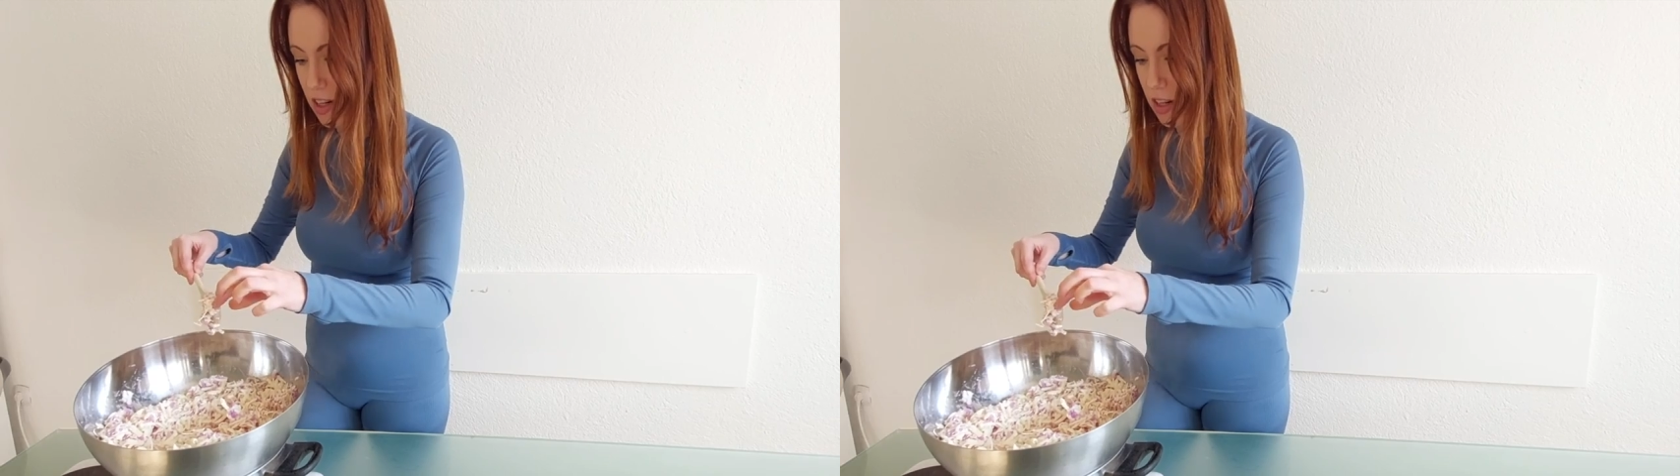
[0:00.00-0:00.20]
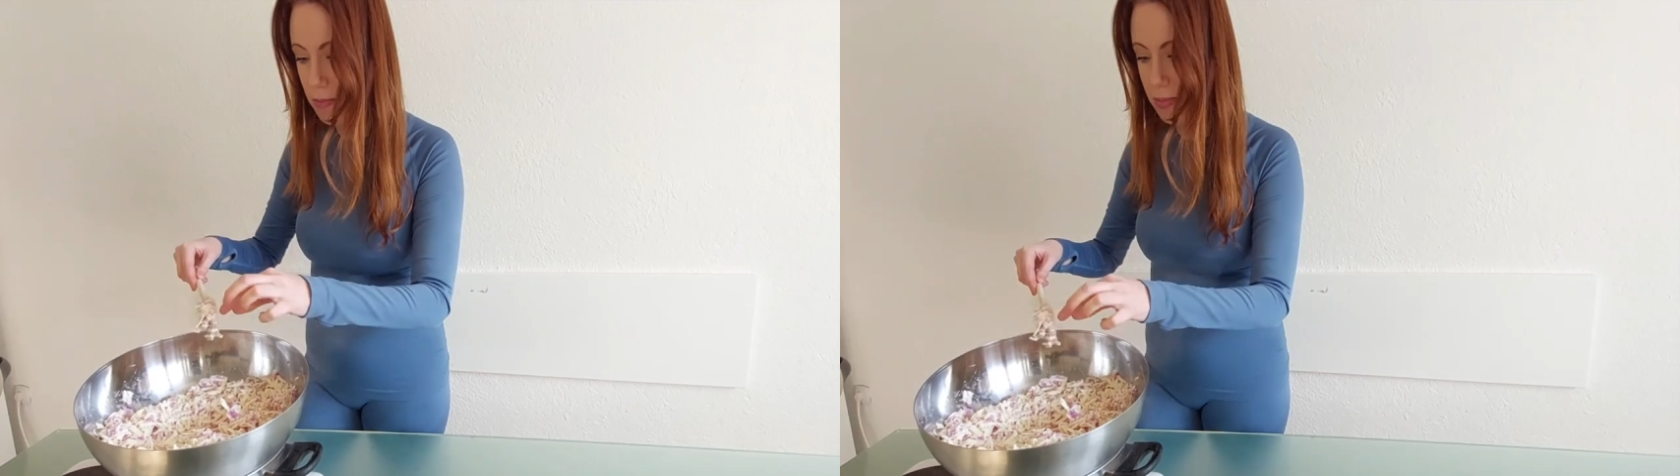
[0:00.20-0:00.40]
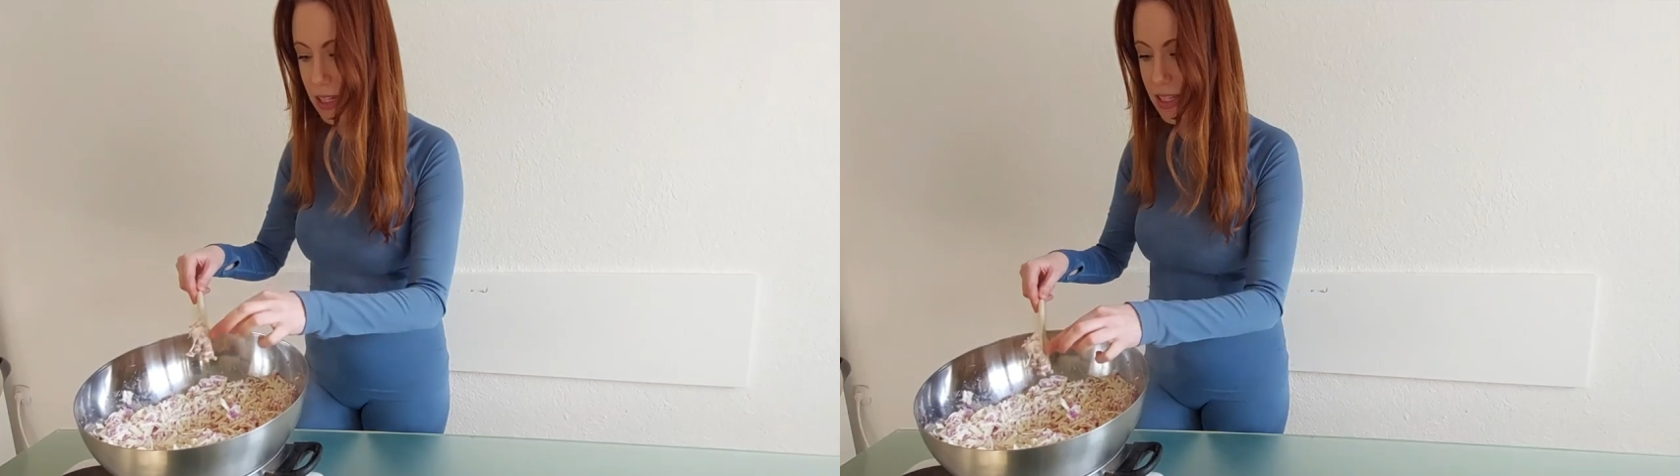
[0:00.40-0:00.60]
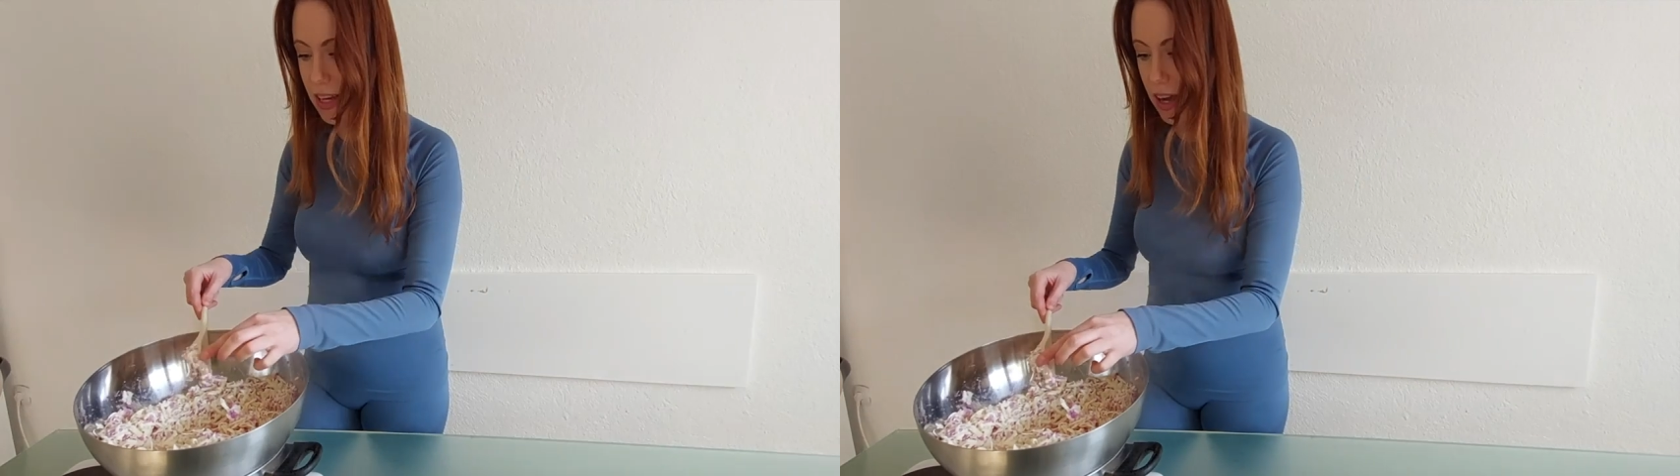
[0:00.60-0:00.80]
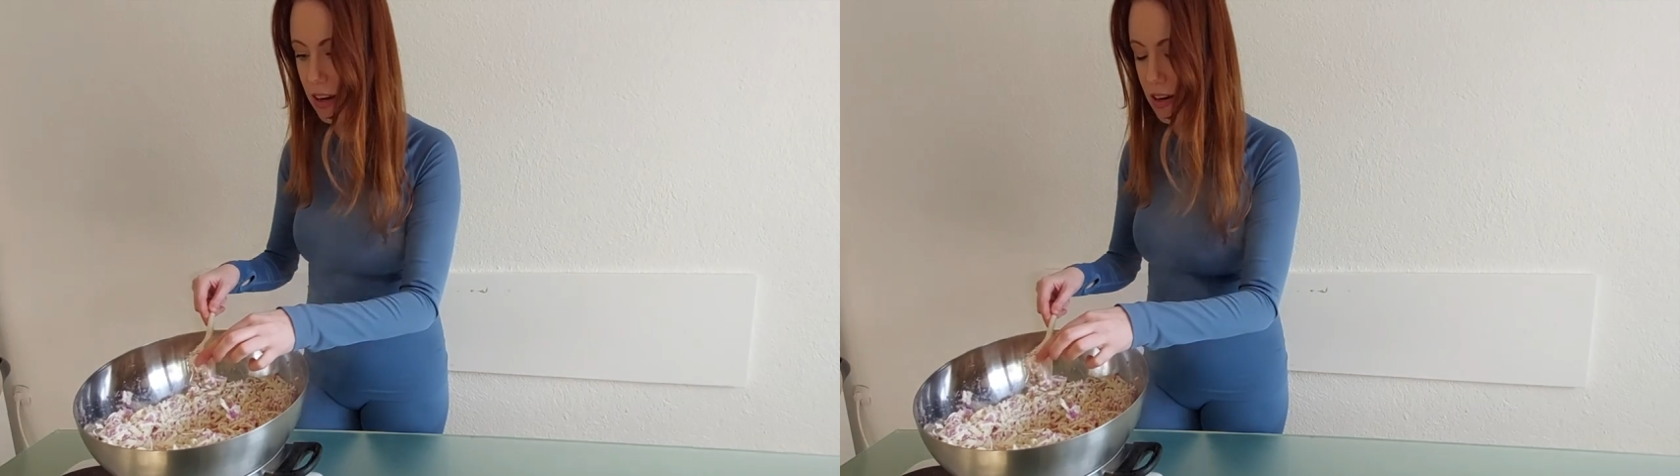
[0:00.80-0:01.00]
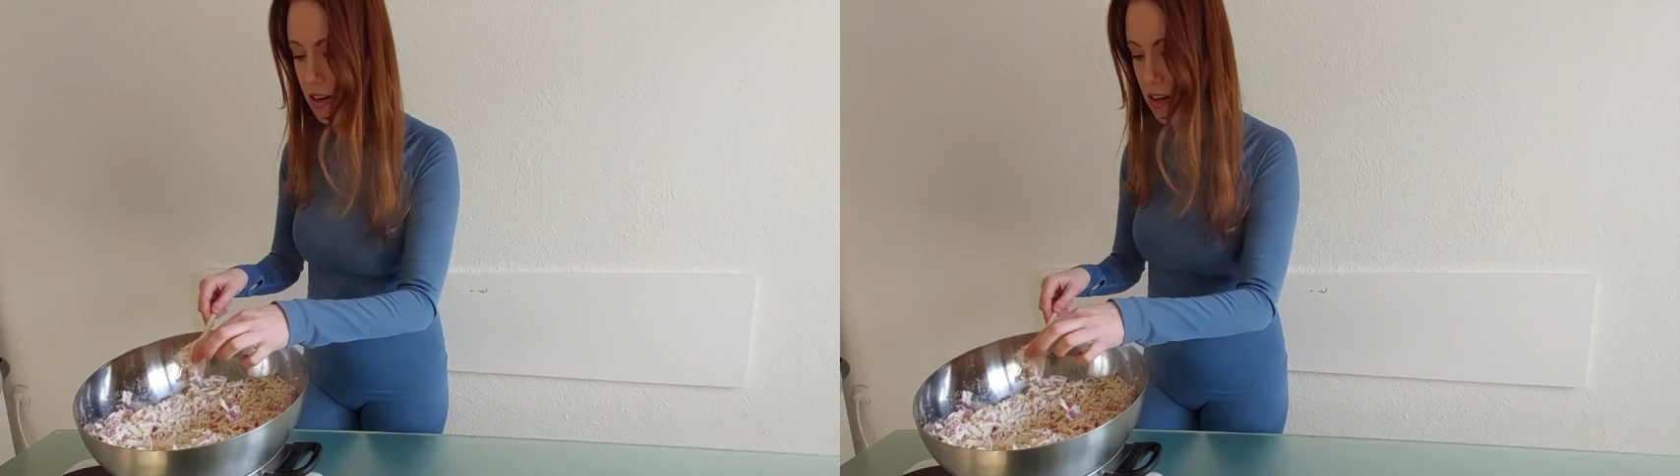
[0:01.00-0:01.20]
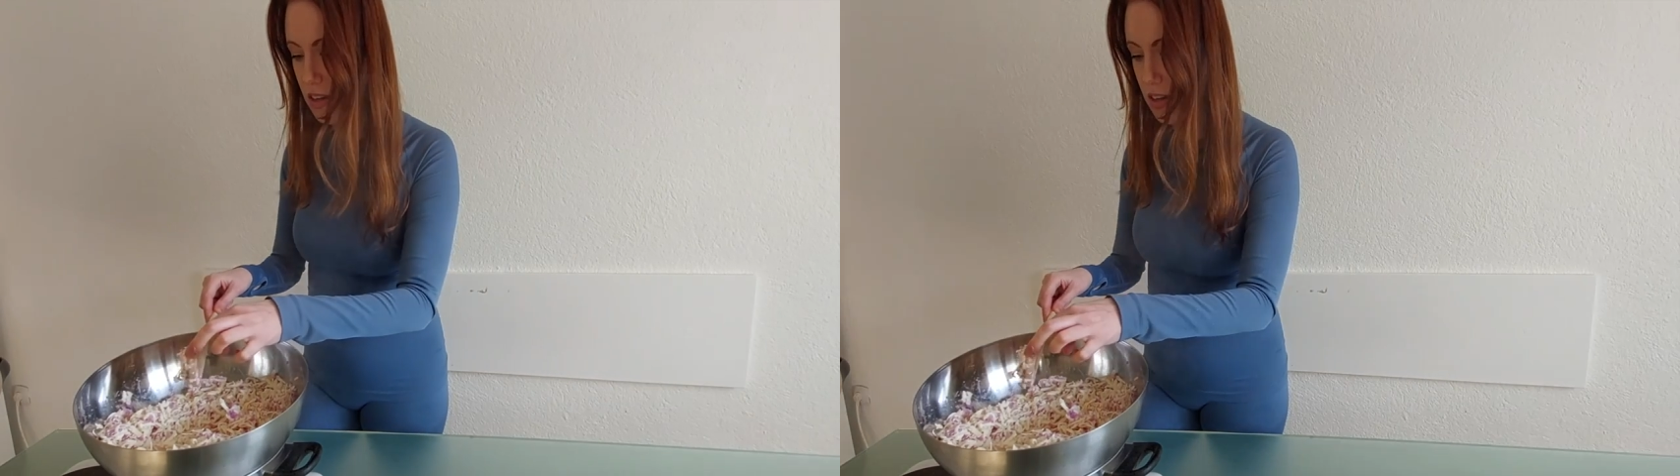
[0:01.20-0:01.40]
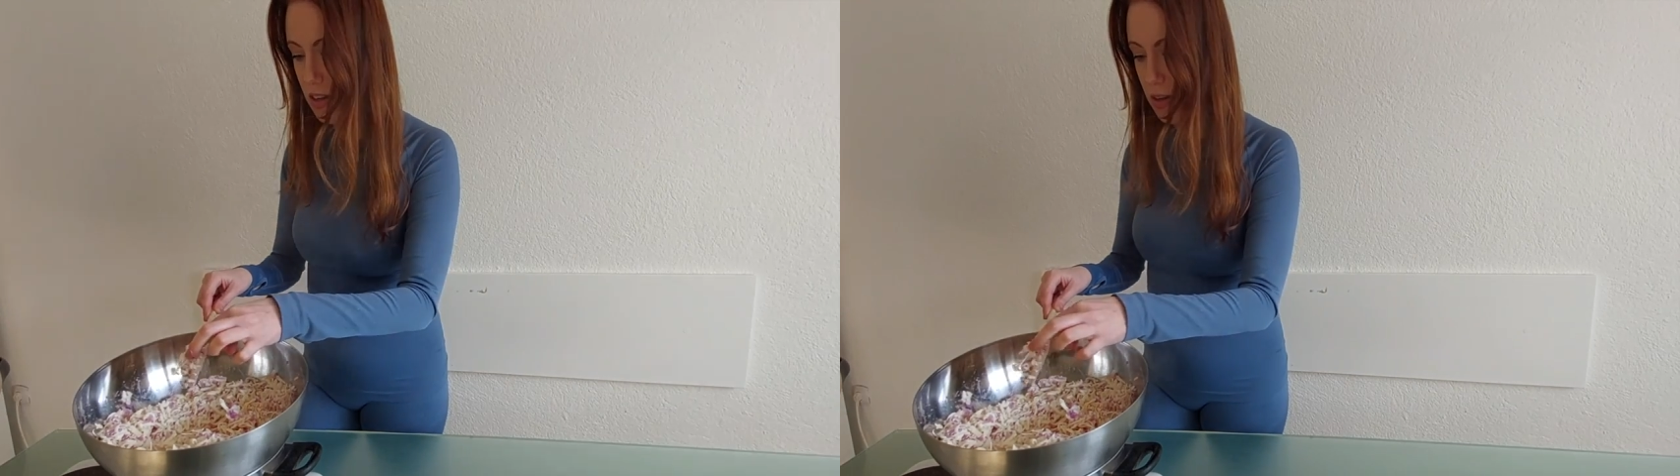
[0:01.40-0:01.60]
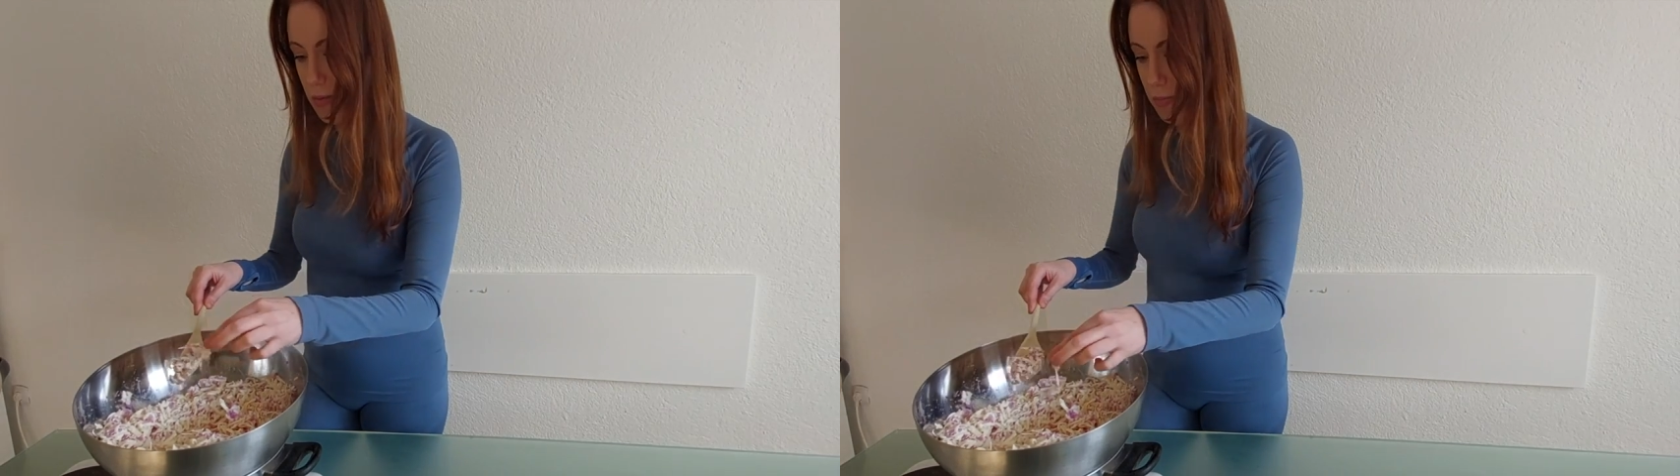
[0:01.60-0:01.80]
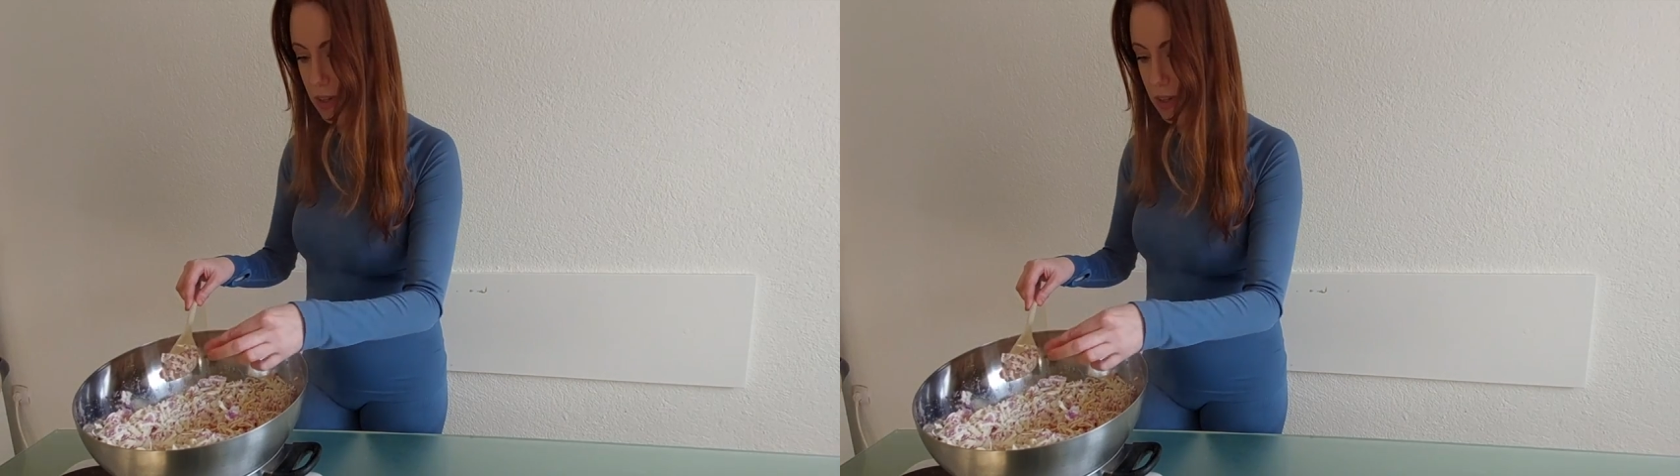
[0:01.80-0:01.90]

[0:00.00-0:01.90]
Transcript: clumping together, but